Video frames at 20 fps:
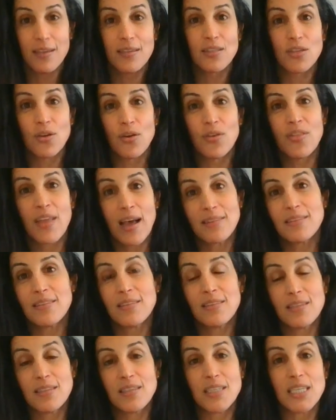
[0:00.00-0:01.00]
So that's a
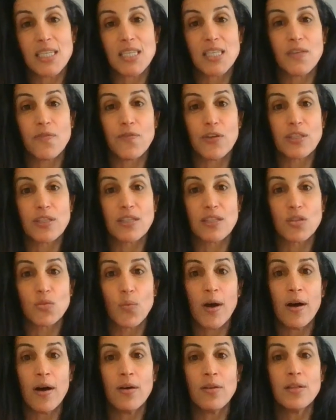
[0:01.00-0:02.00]
distinct difference as
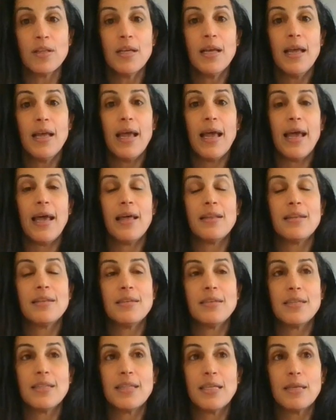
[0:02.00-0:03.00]
well. And
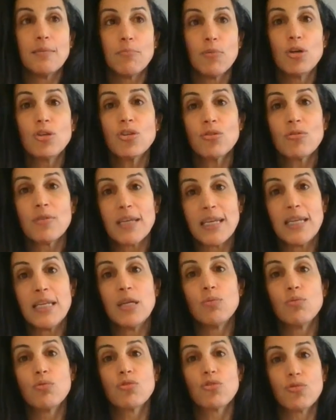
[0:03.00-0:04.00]
the emotional
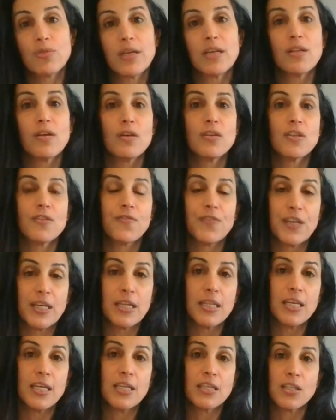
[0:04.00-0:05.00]
eating will trigger those
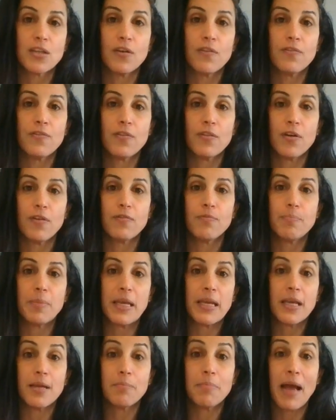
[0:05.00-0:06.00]
feelings of
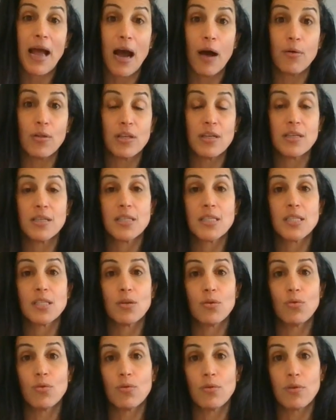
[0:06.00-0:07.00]
being powerless
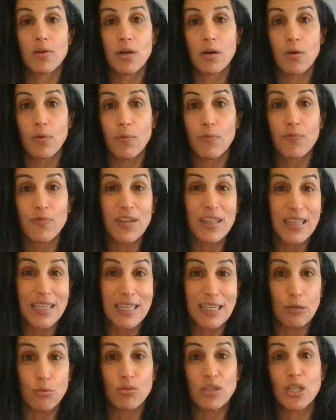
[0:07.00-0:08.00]
or feeling
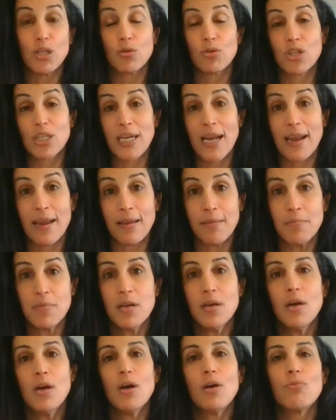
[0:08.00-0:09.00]
guilty or shame.
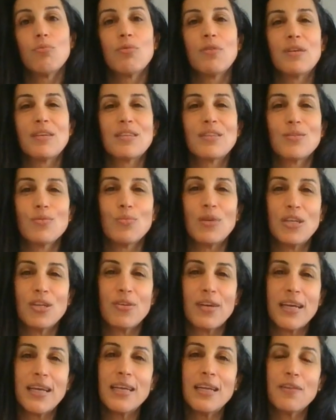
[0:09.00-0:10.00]
Whereas when
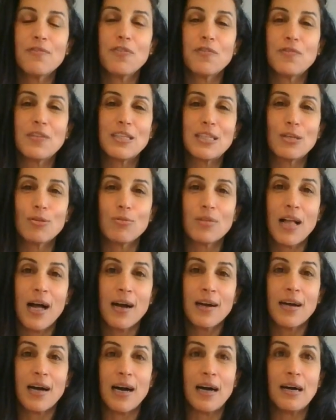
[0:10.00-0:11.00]
you're eating for physical
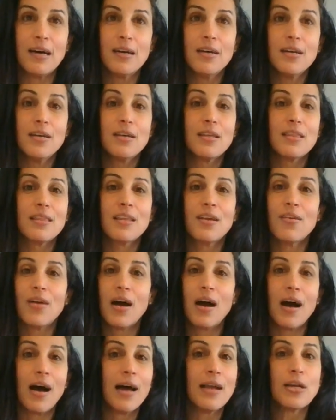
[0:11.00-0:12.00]
hunger, there
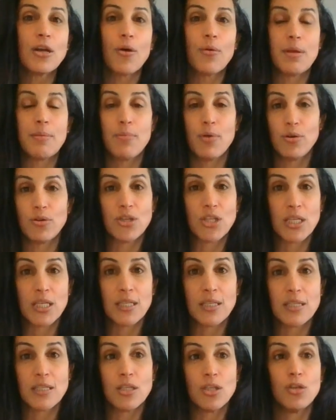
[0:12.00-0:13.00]
are no
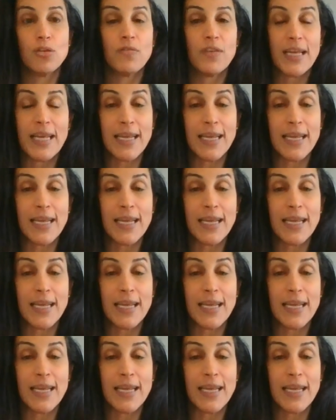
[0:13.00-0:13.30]
emotions. You've